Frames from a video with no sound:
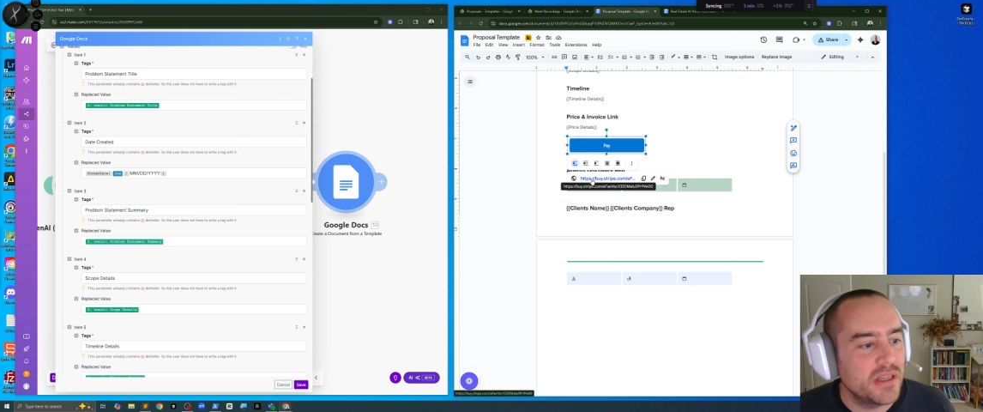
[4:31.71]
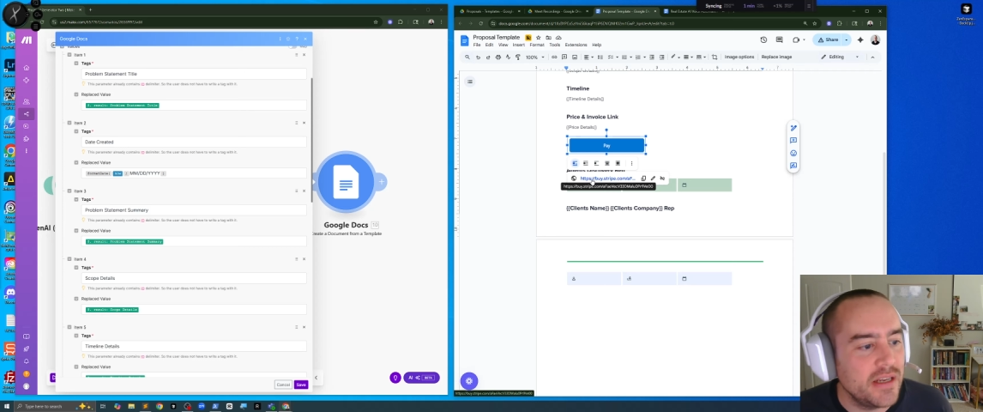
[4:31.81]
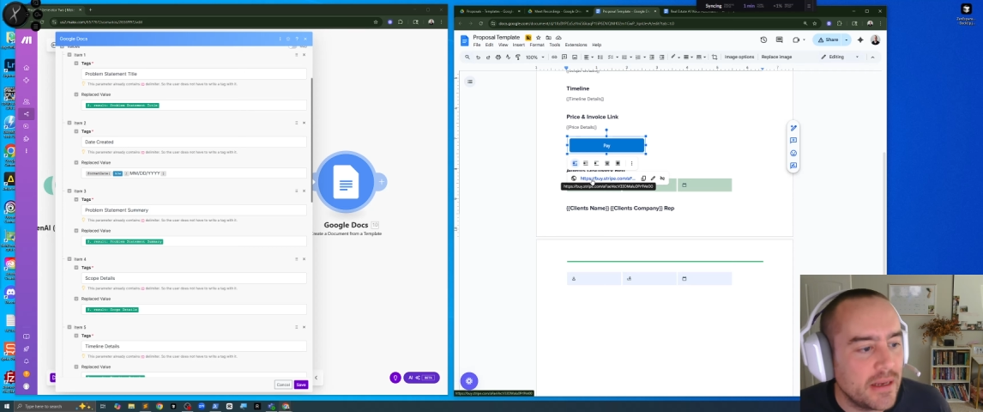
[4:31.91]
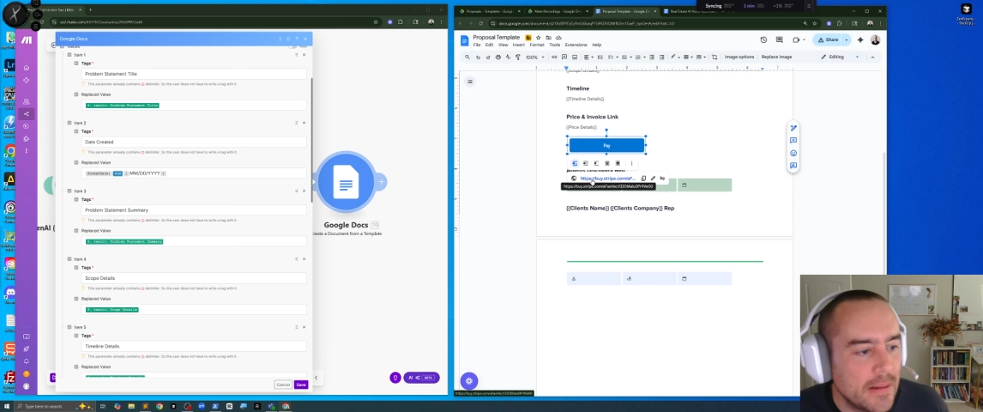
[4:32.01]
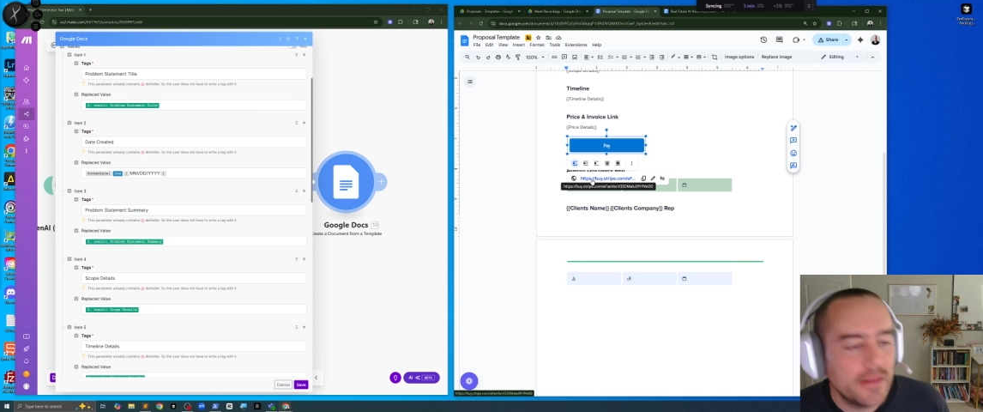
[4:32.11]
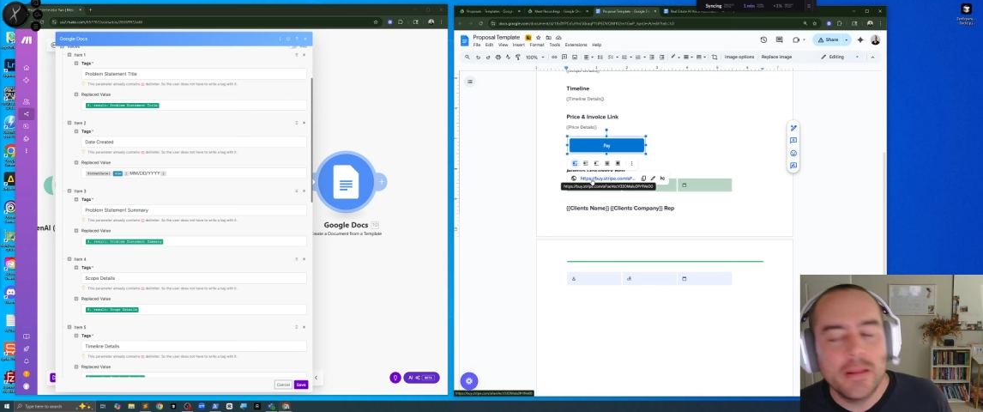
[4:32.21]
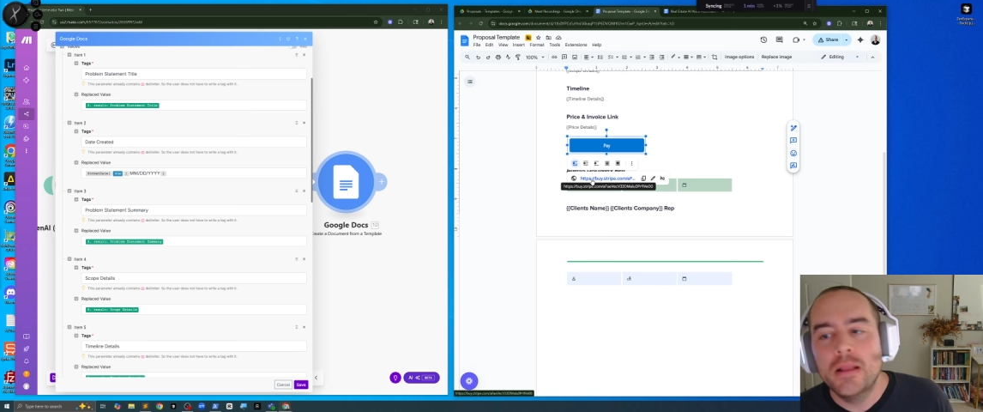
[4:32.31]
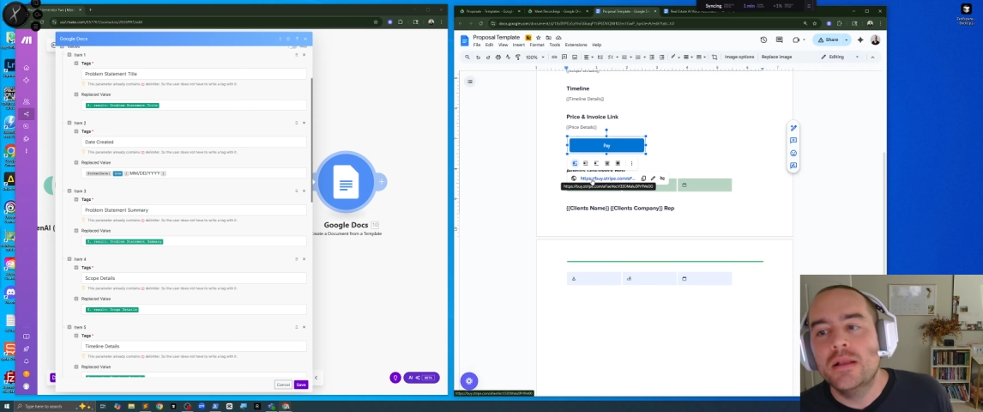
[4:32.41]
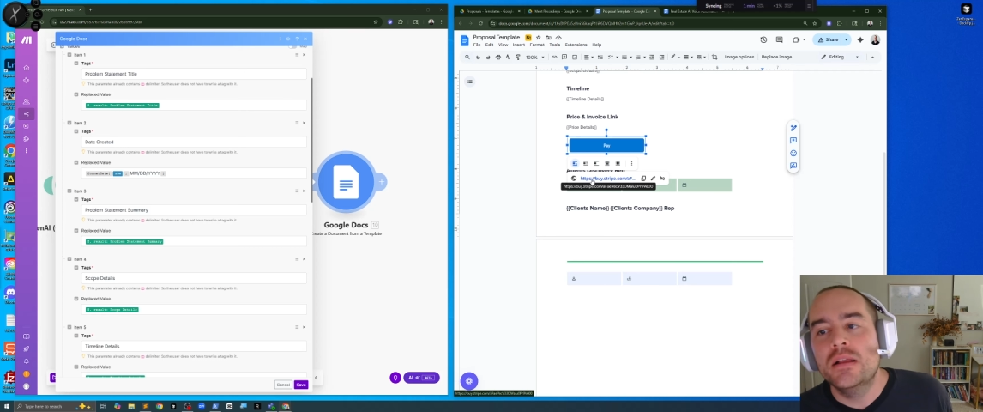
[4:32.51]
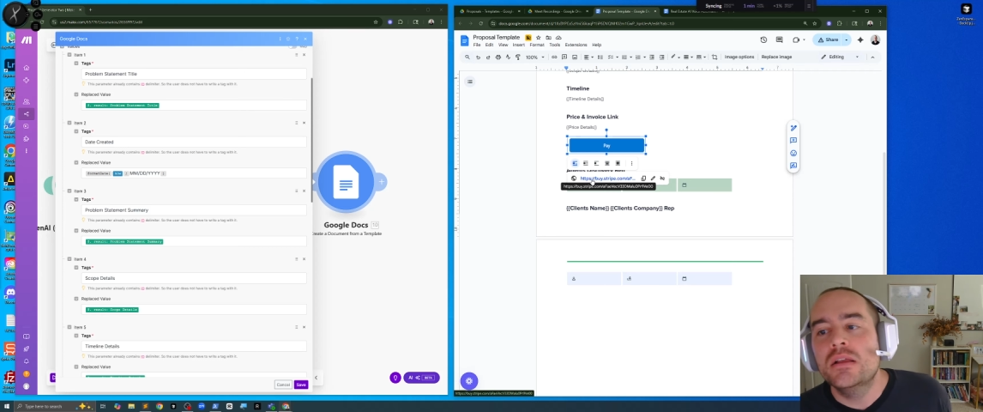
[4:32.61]
link.
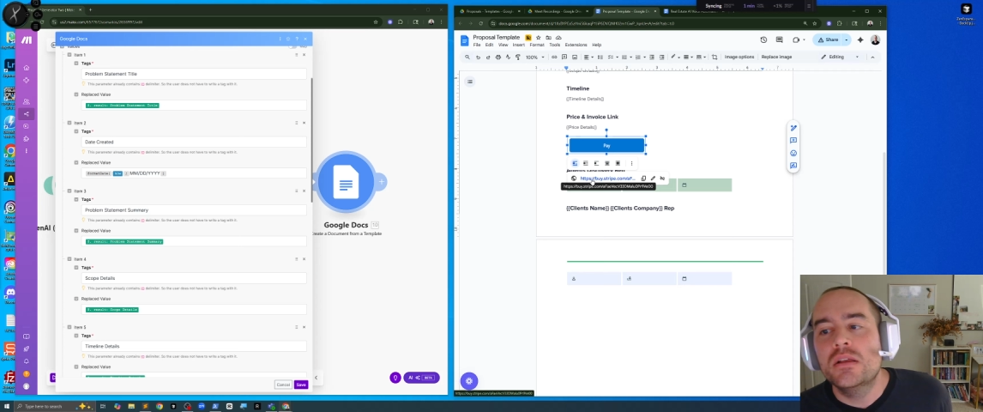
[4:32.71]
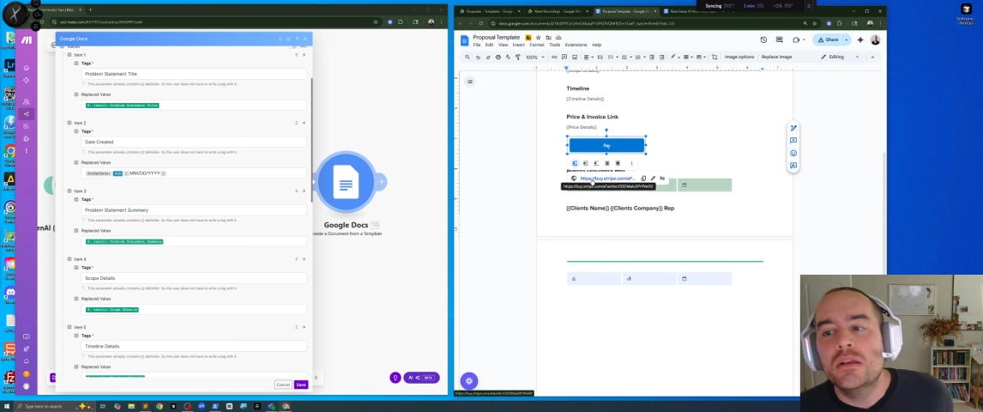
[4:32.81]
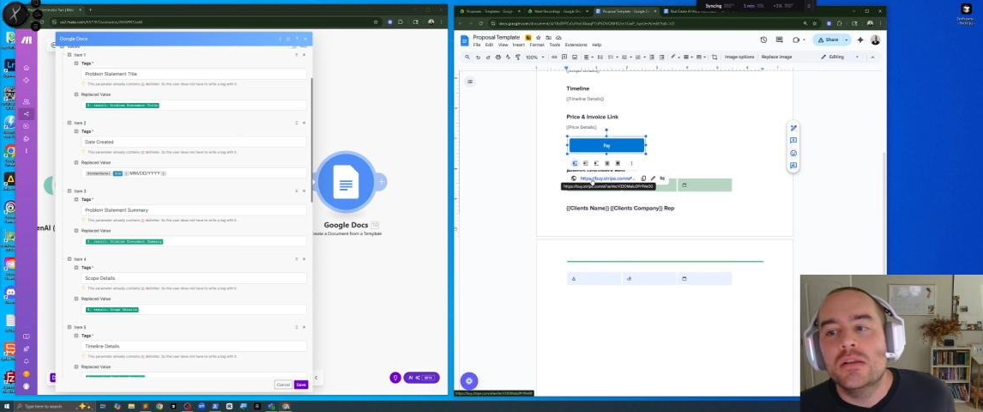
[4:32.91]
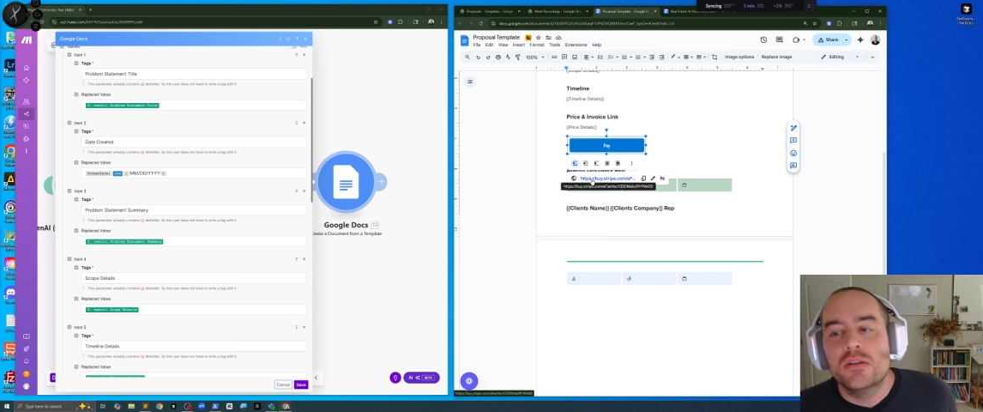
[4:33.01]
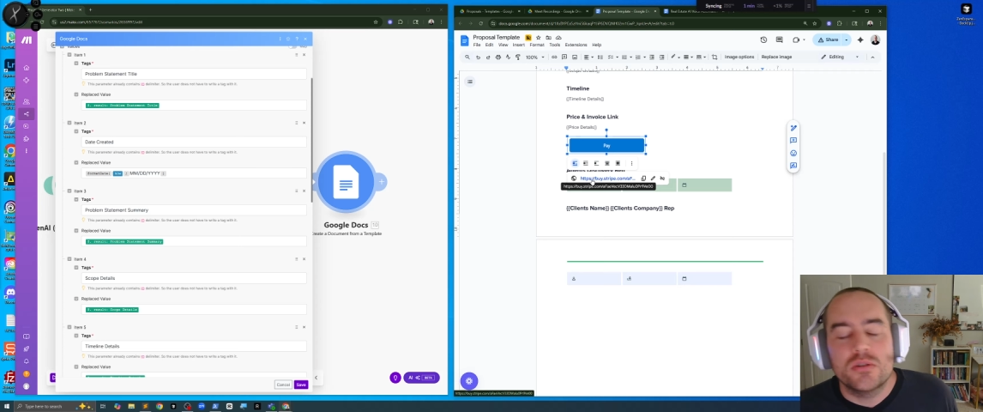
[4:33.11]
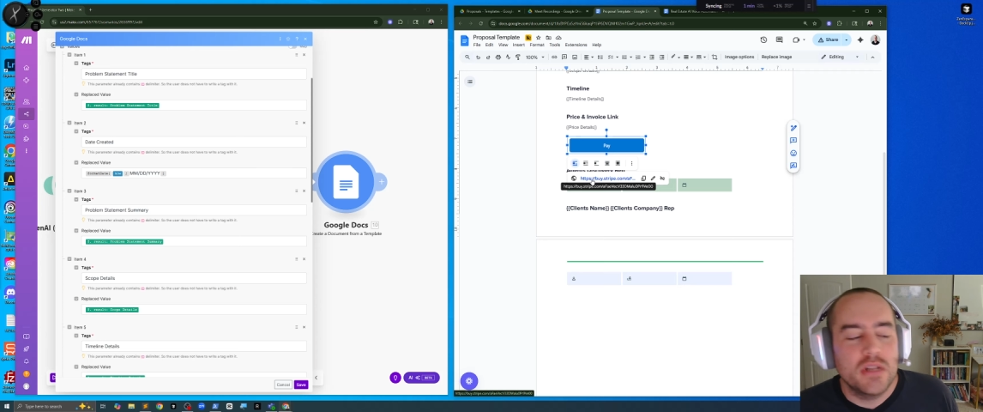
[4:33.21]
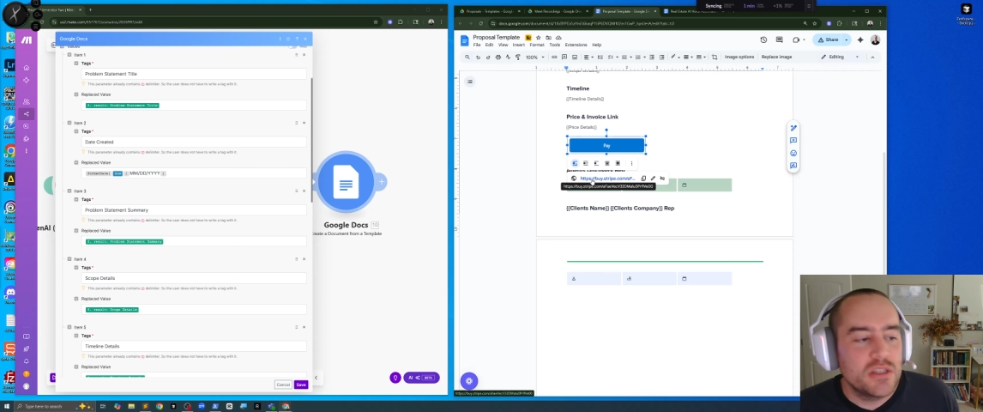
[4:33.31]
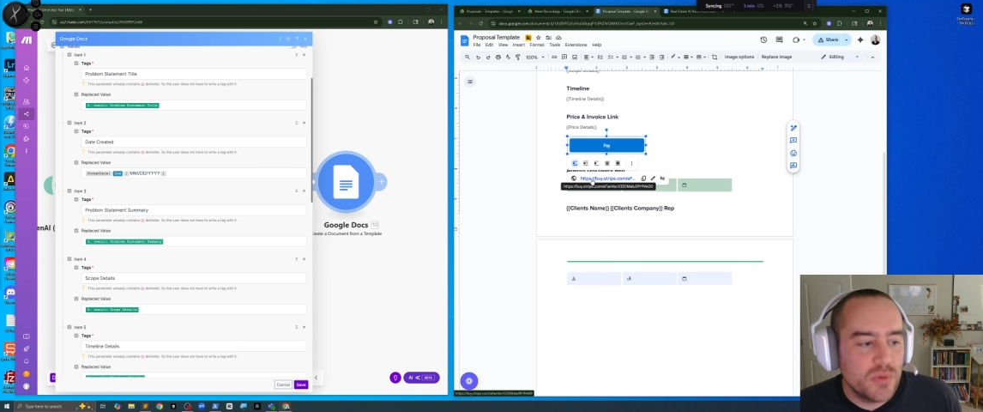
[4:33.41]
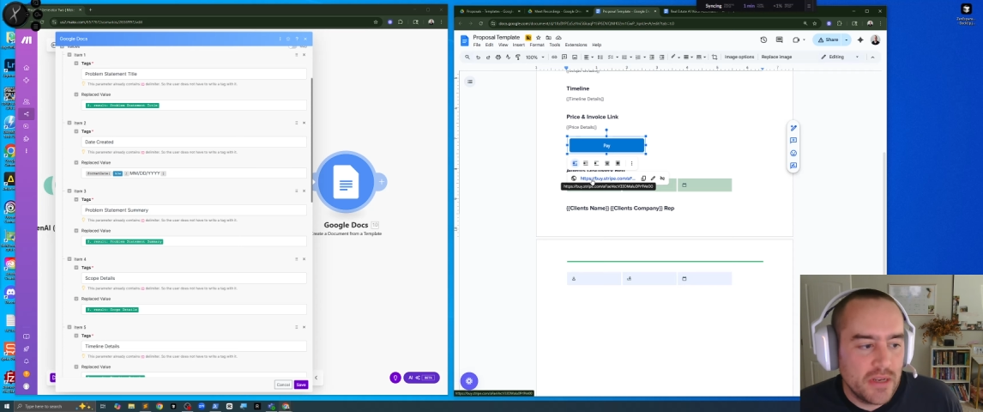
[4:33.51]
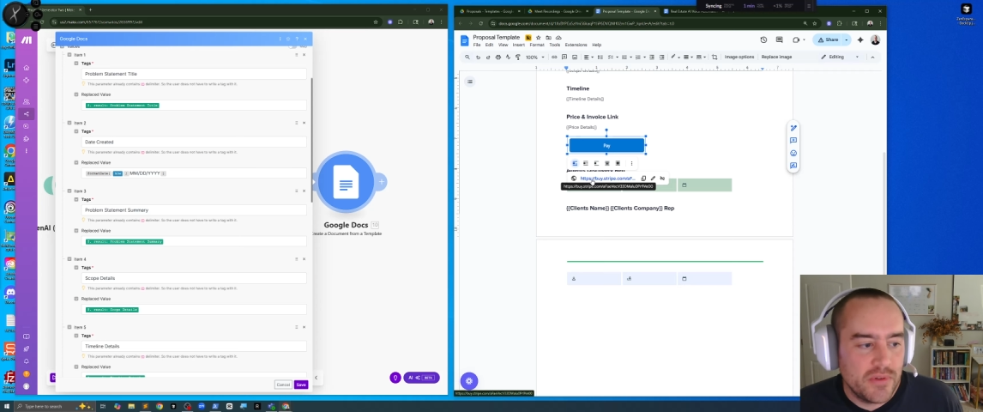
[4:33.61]
So
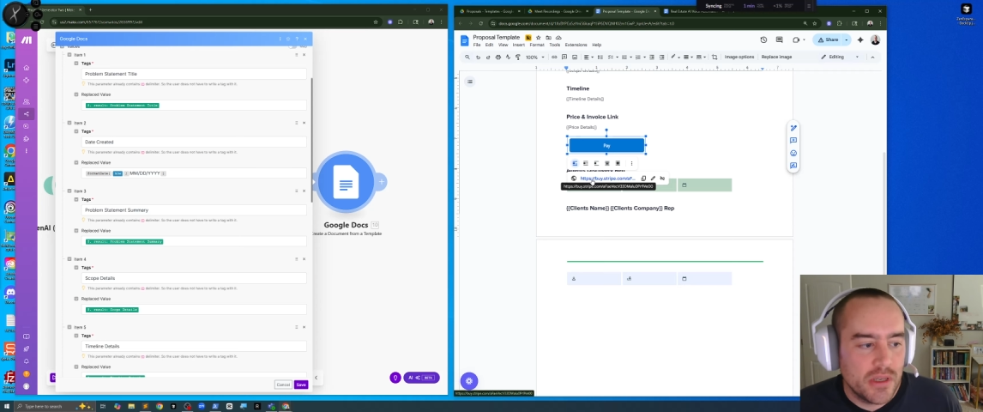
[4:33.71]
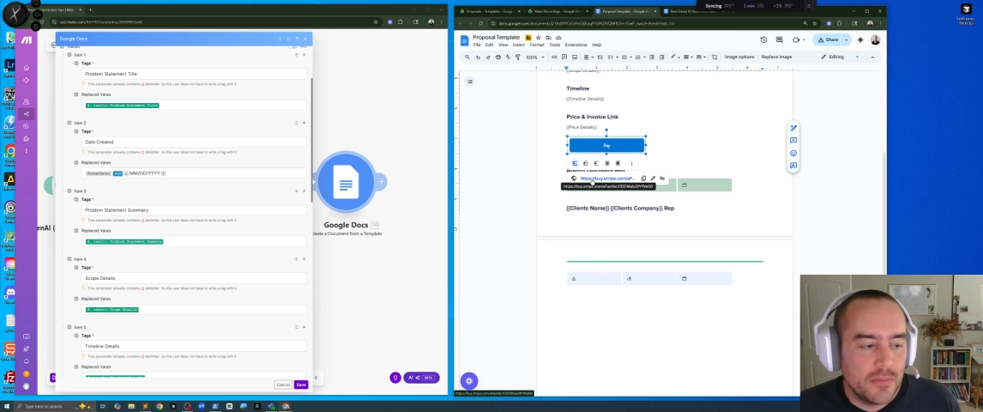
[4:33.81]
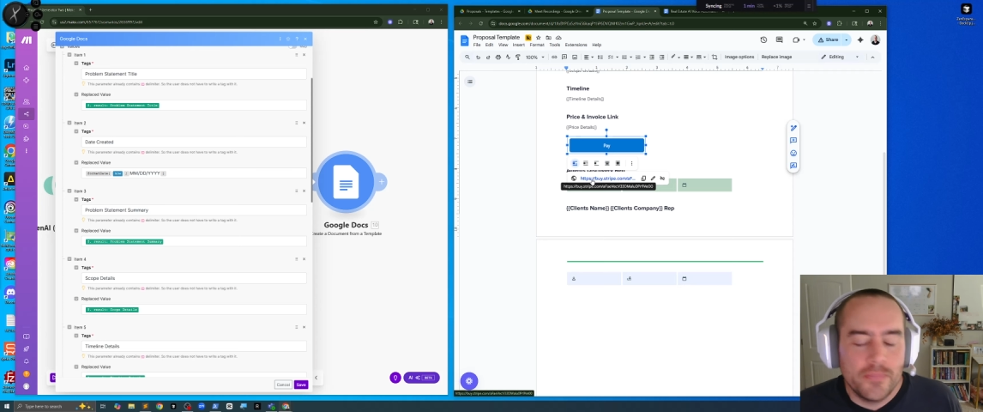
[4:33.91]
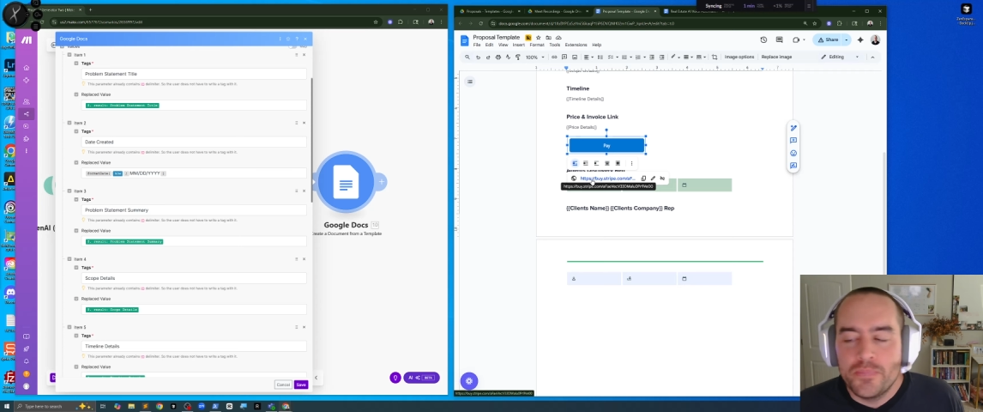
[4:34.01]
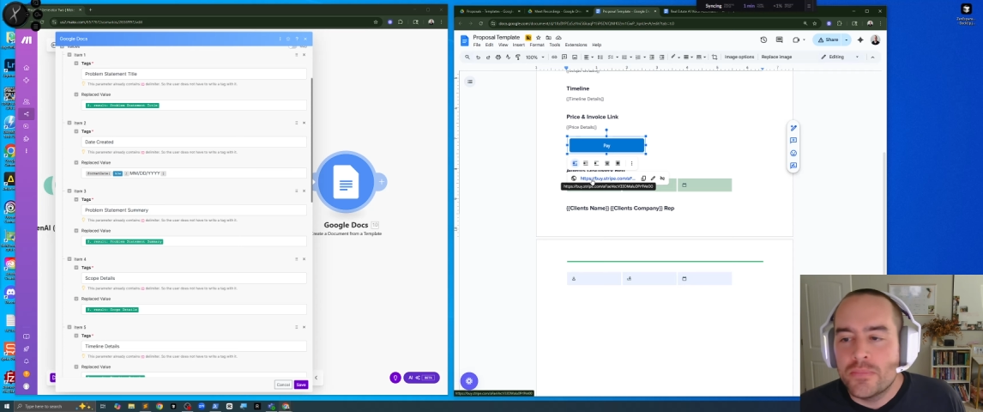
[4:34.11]
that's what I've done.